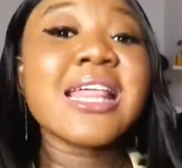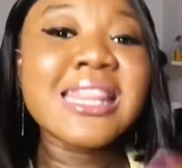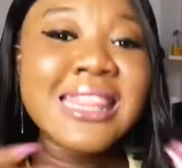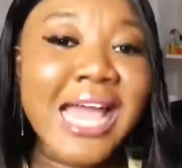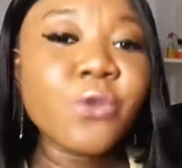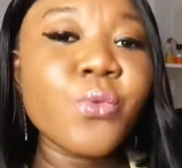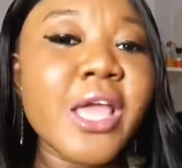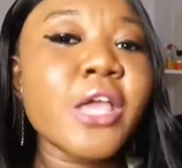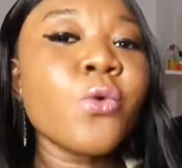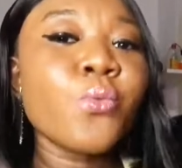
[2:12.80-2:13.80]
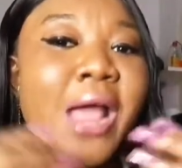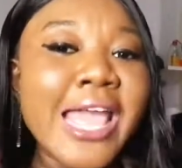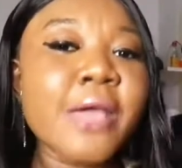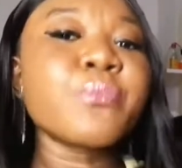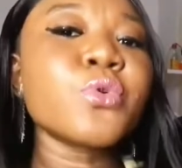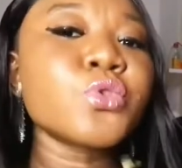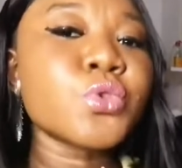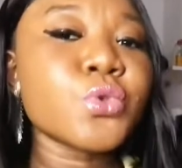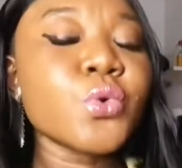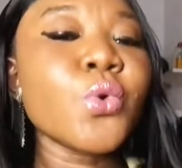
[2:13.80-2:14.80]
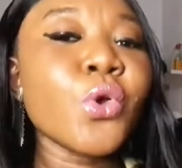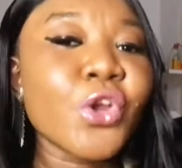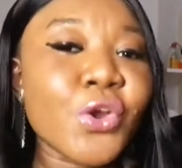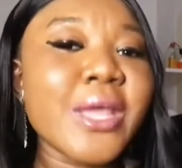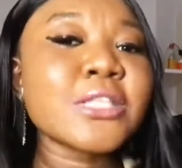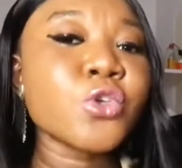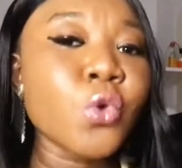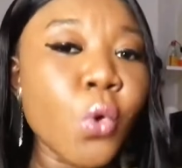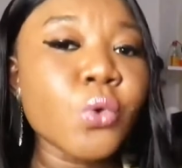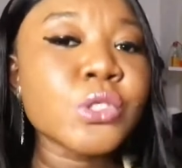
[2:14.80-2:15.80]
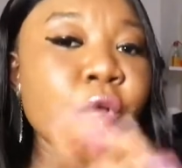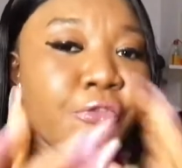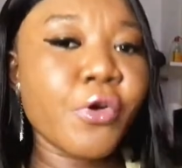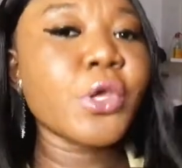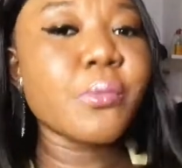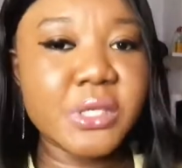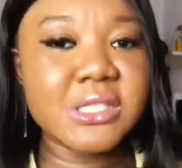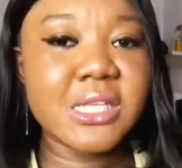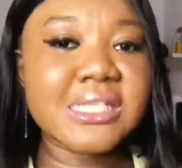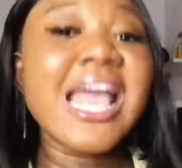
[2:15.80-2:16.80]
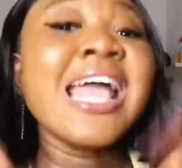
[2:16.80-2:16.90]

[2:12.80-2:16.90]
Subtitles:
That way we are able to create goals for your business.